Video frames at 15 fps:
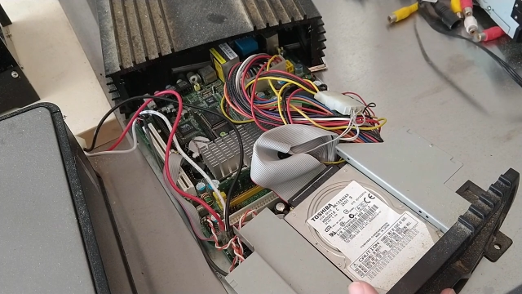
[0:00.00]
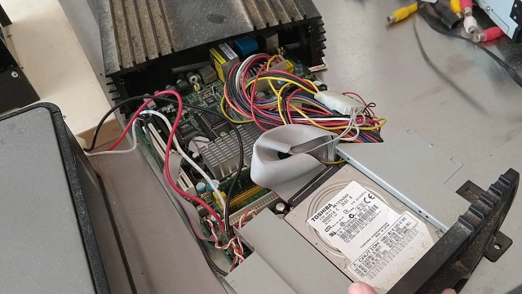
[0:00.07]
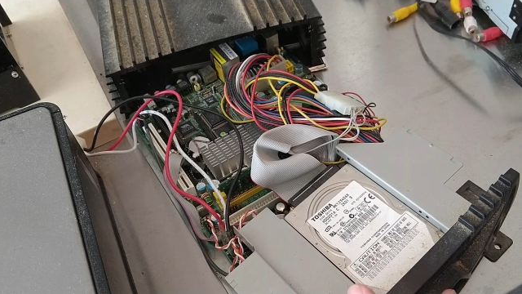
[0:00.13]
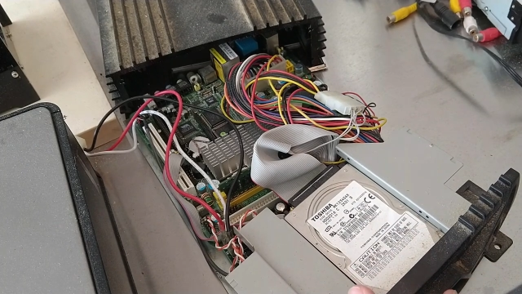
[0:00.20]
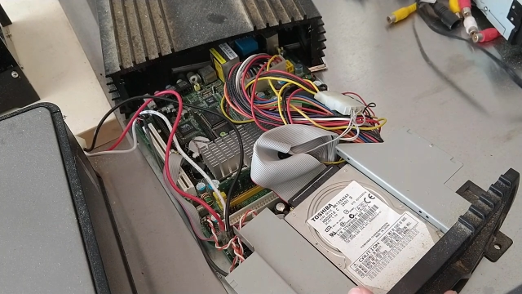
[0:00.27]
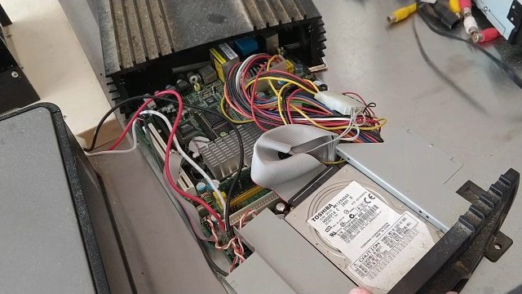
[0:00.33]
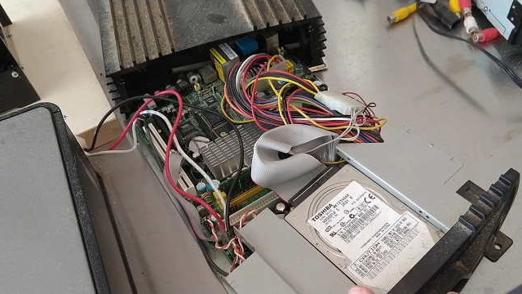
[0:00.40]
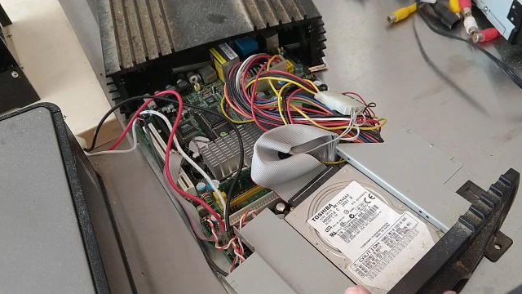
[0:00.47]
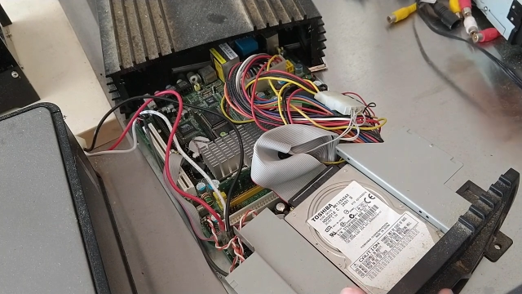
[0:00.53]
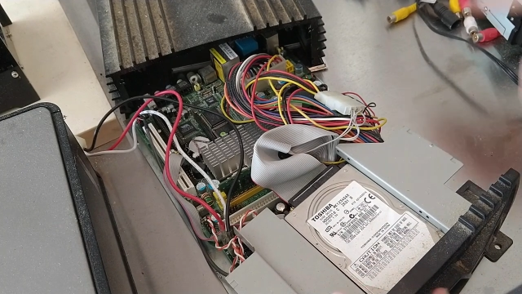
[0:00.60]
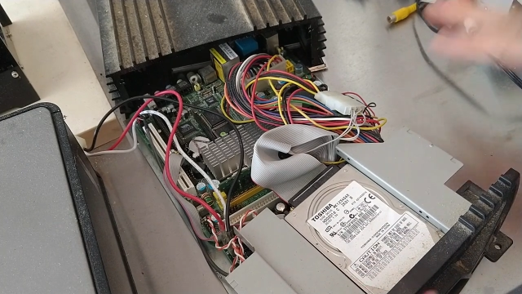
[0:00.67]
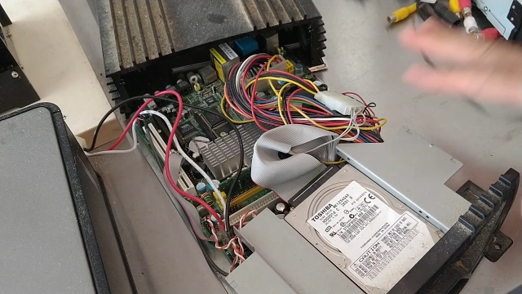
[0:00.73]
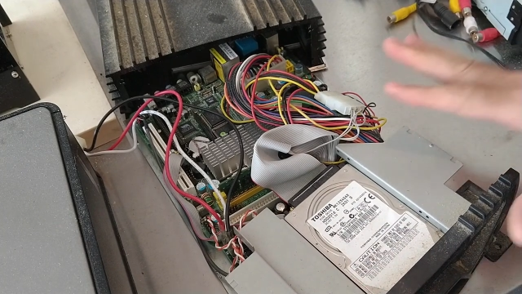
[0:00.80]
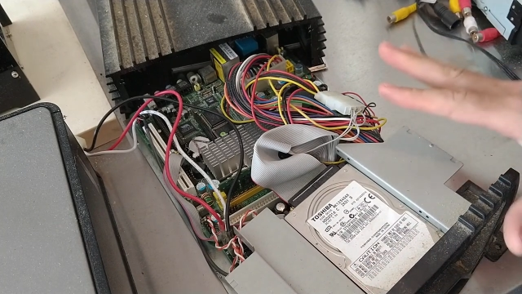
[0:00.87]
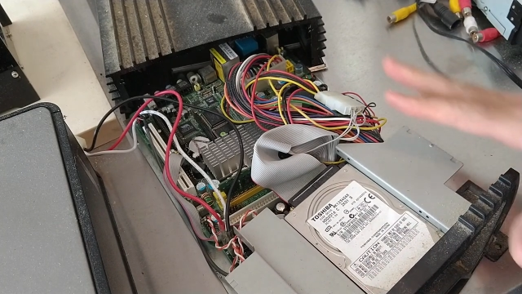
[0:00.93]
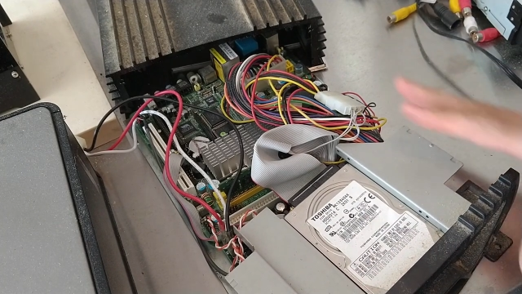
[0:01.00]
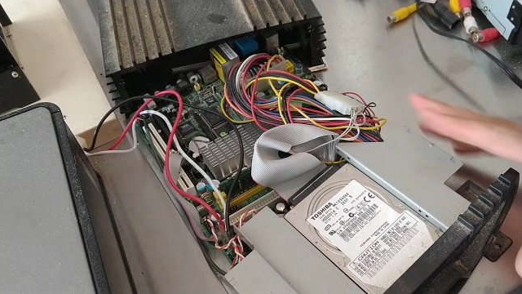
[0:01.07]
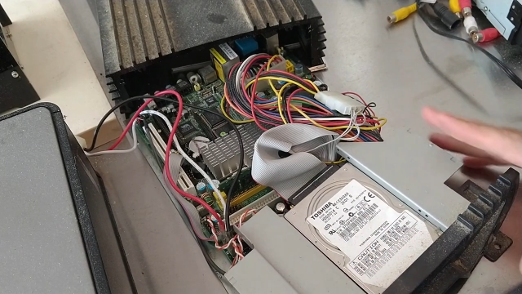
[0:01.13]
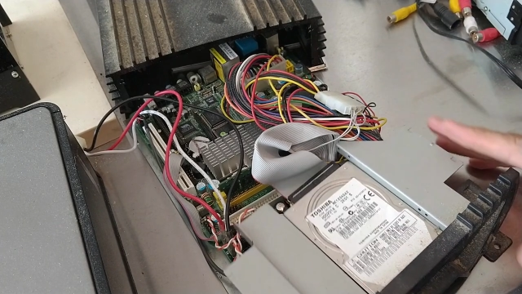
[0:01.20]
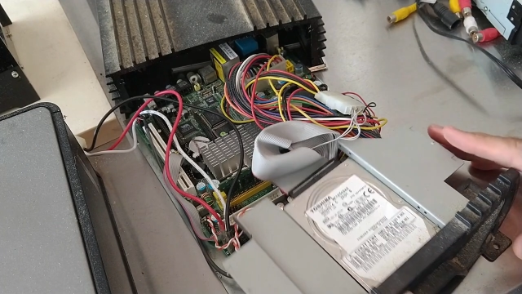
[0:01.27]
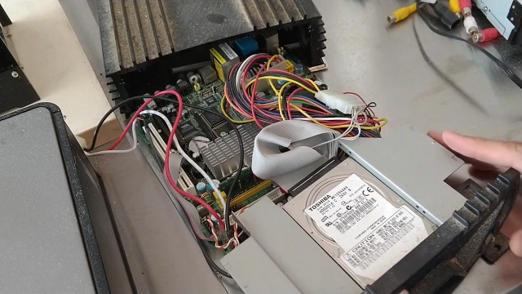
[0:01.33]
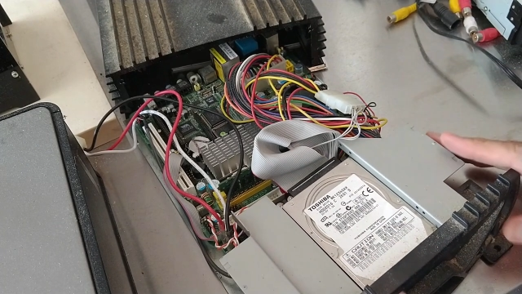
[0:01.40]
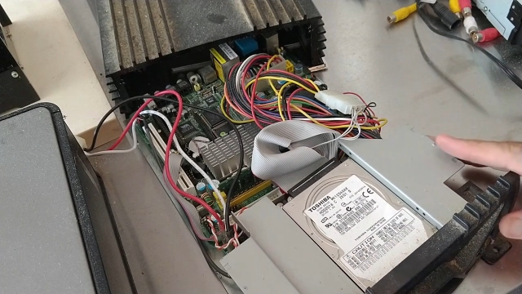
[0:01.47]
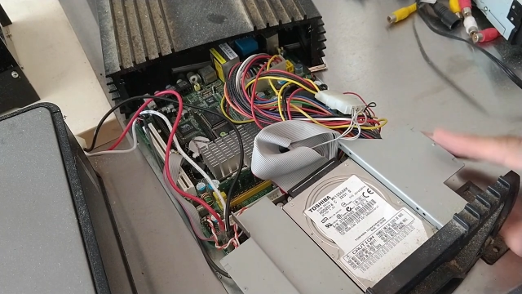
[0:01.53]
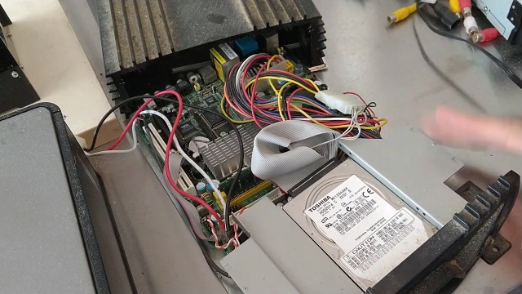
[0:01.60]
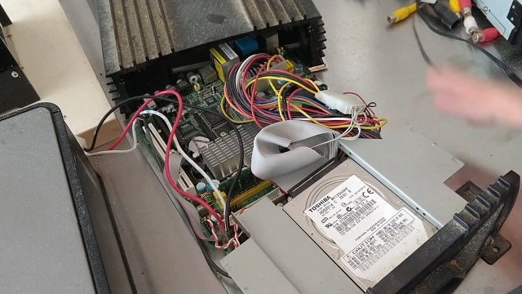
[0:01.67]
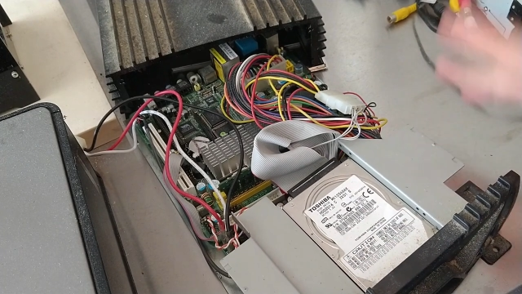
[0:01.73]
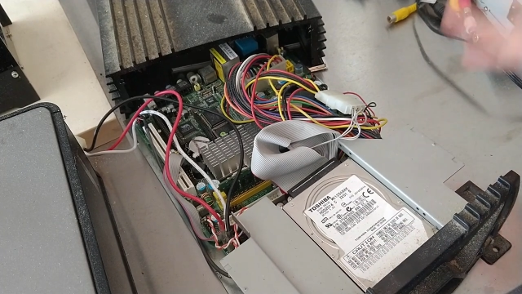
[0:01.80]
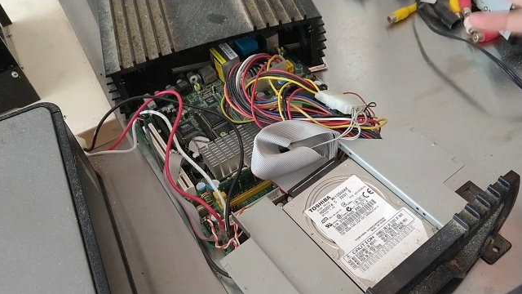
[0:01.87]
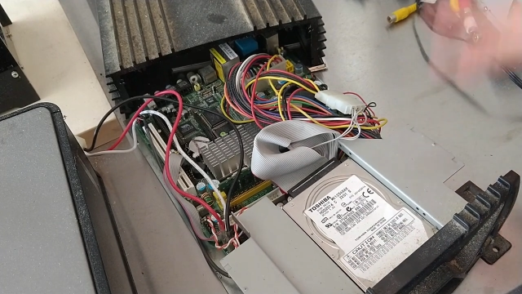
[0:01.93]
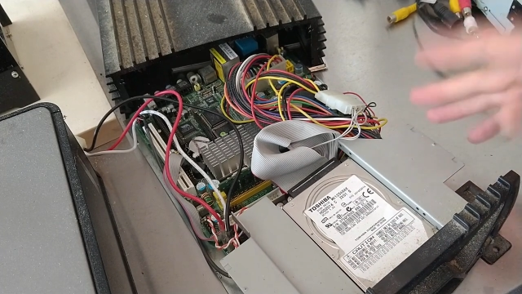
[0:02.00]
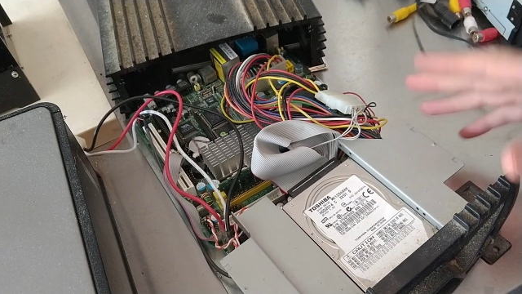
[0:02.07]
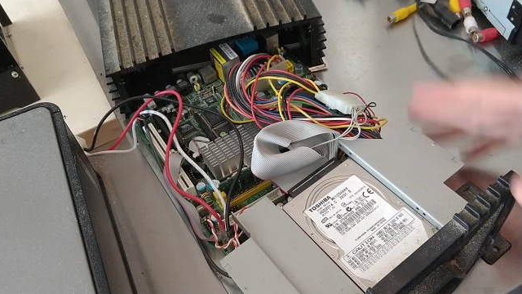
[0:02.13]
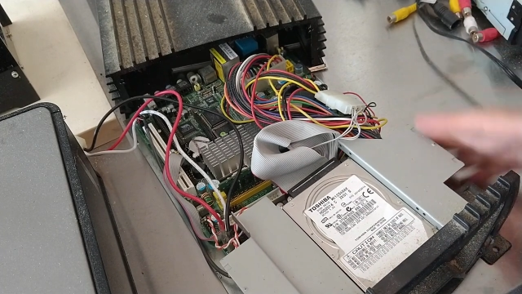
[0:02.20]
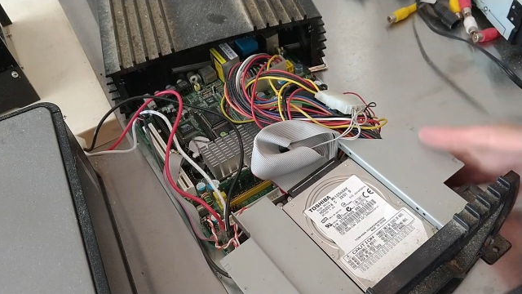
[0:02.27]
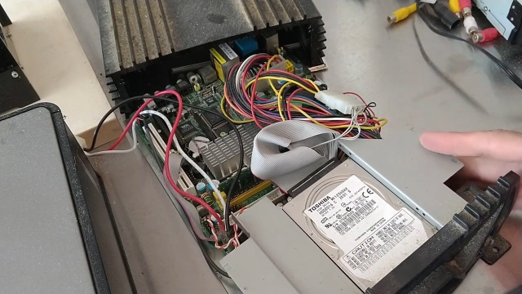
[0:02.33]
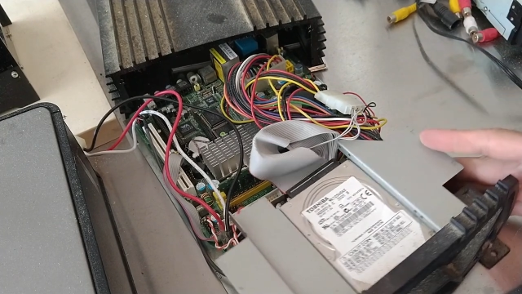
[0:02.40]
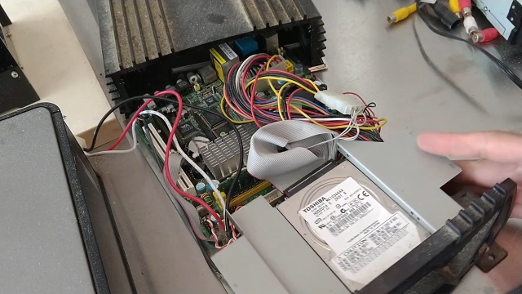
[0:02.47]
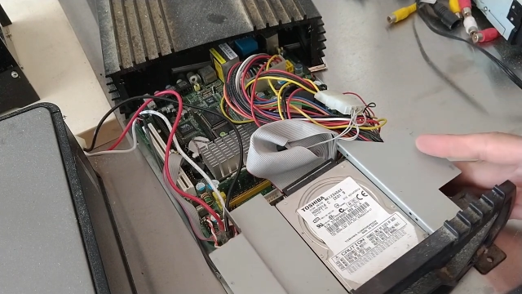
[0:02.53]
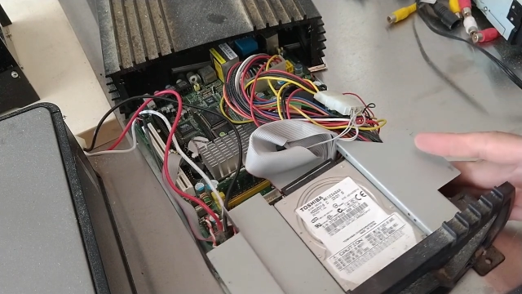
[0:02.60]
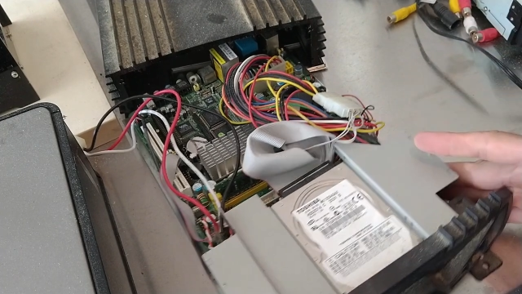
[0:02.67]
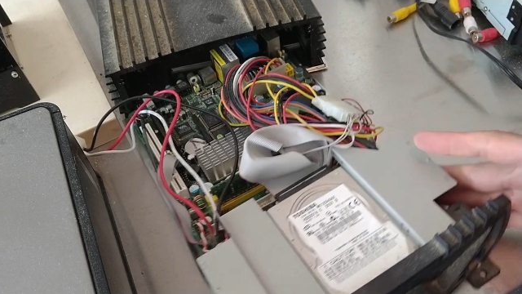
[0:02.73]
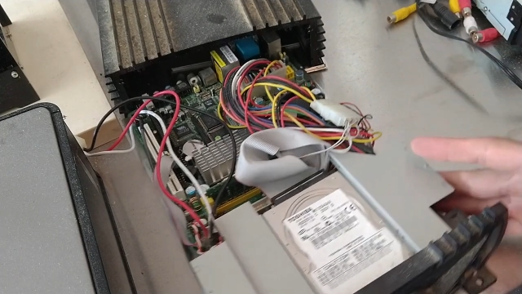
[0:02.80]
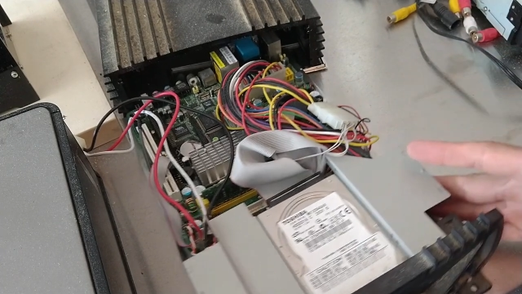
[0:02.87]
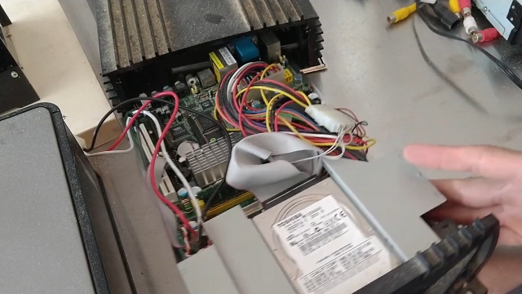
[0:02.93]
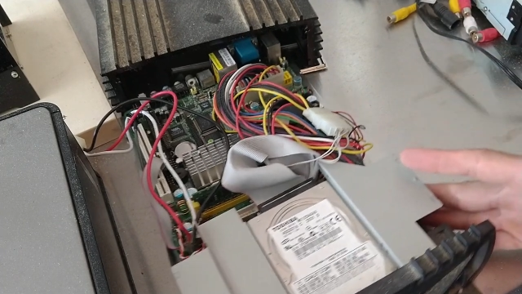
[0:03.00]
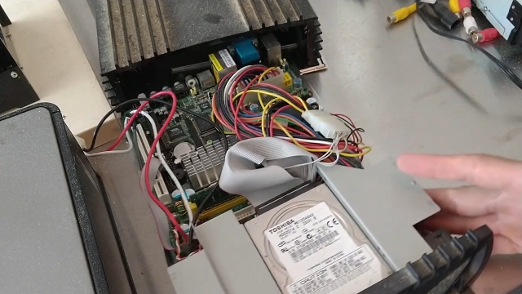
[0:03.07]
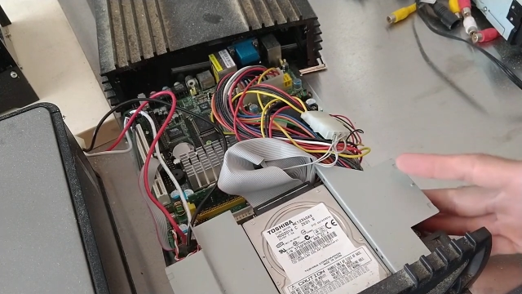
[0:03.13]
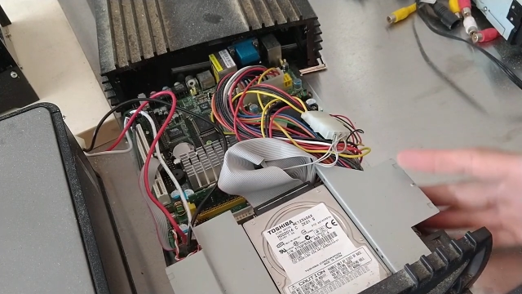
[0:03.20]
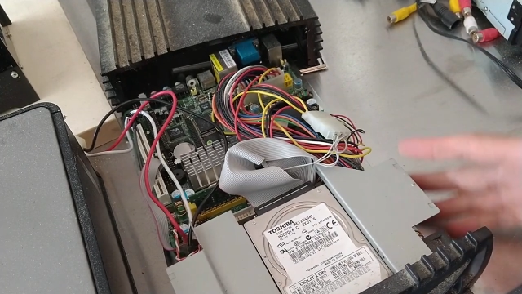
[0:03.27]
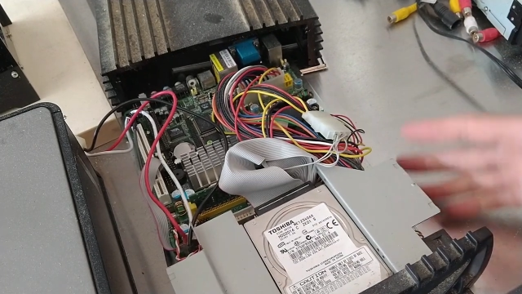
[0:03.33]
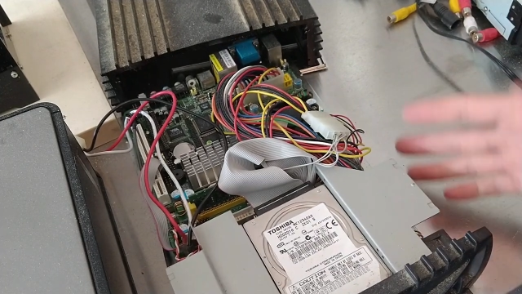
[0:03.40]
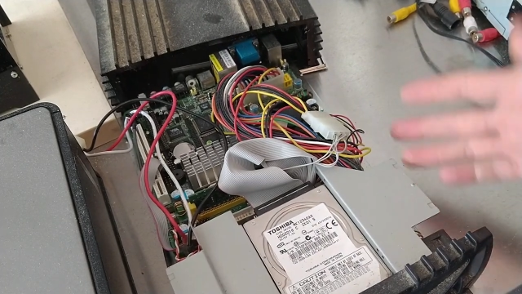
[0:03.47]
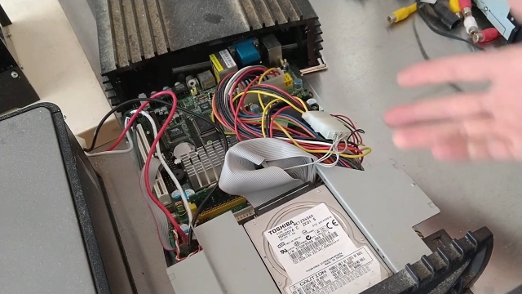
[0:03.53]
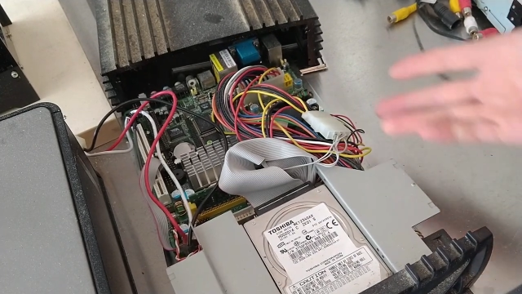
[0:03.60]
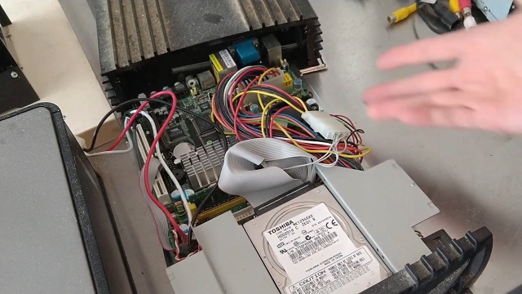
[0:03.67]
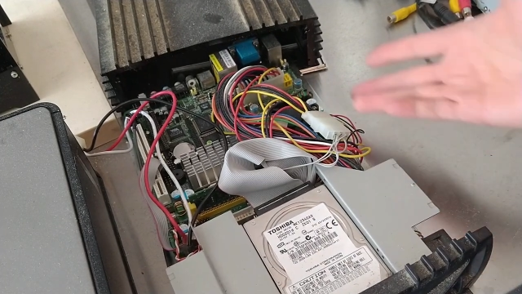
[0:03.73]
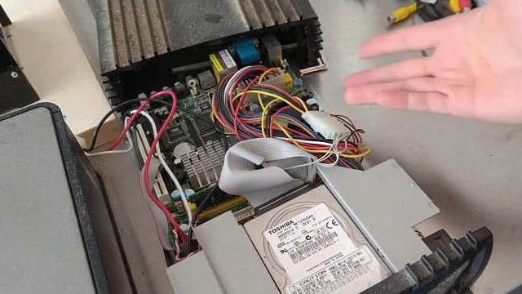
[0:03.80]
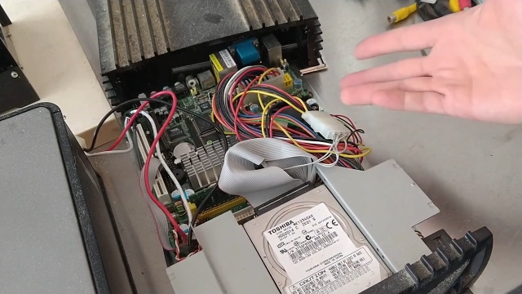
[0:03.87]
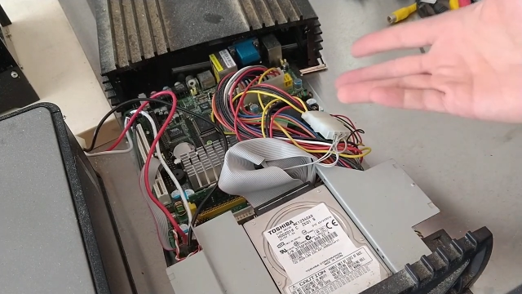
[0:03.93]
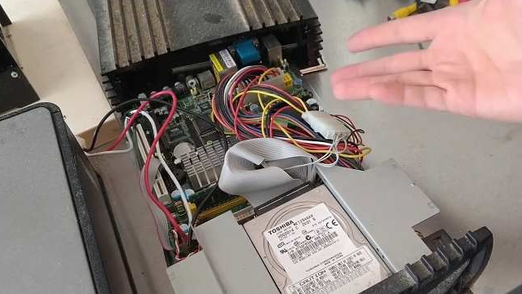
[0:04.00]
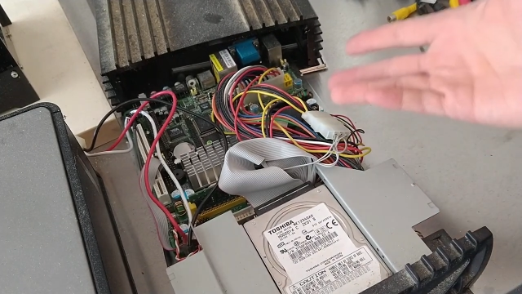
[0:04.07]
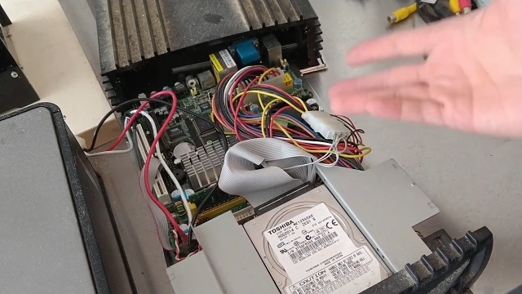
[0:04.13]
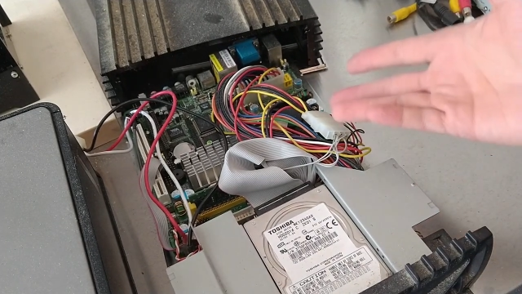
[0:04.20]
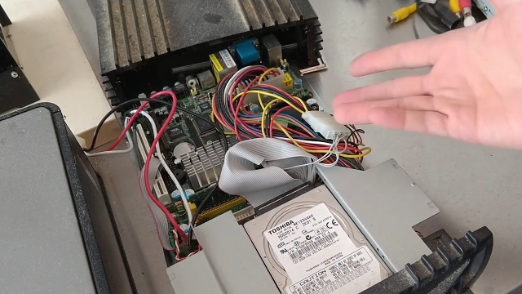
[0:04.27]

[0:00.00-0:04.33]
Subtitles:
(no speaker visible)